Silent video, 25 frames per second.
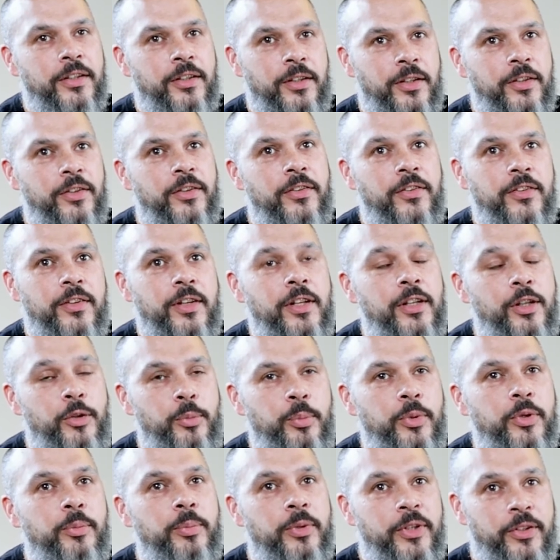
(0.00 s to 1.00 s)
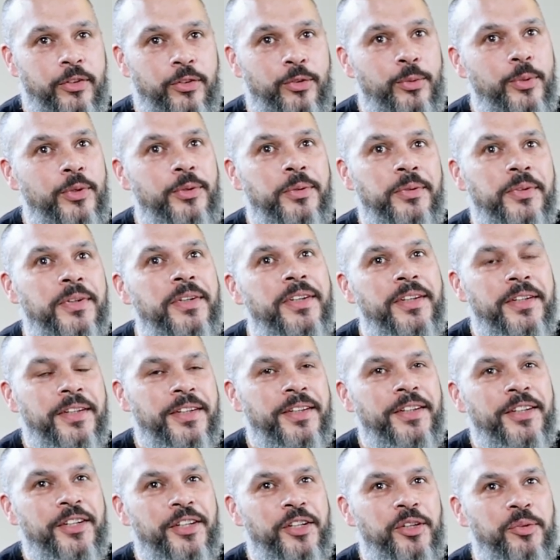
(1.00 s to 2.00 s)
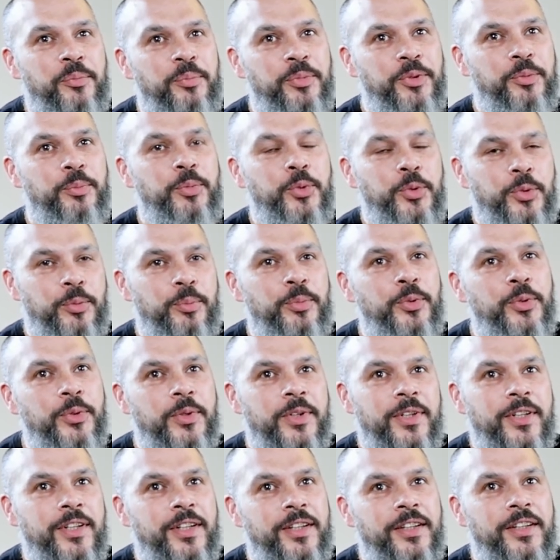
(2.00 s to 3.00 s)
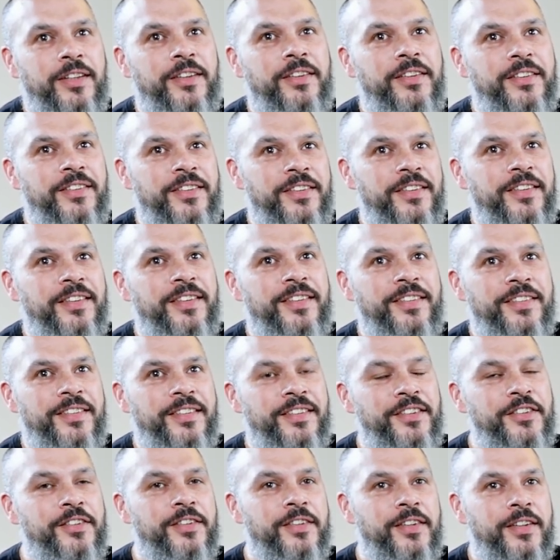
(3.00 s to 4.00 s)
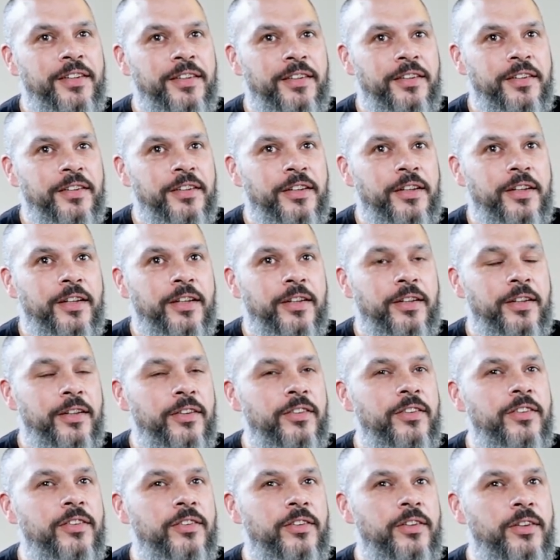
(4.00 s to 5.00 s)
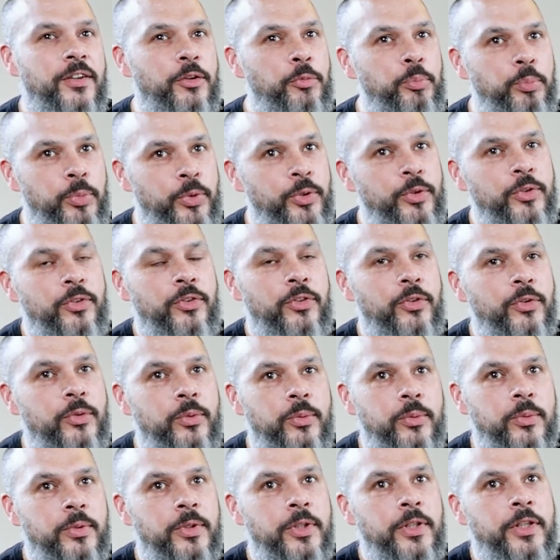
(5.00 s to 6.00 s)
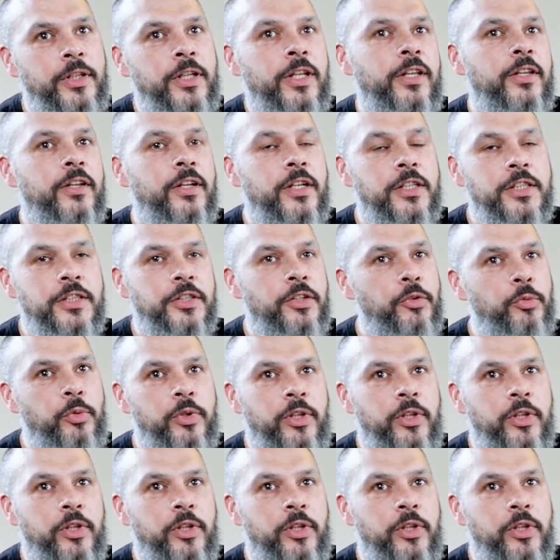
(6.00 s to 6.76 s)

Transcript: keen to sell our property as well, um, but more importantly, keen to see us succeed. Uh, that's a personal touch that